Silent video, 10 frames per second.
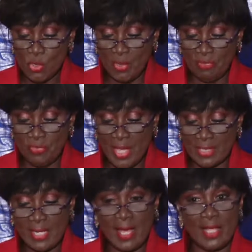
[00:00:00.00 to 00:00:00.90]
to
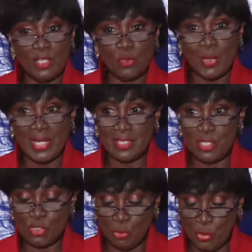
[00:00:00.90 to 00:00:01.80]
effect the island-wide
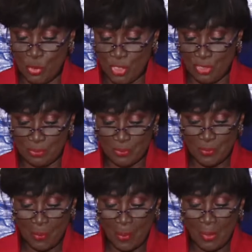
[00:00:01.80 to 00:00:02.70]
distribution.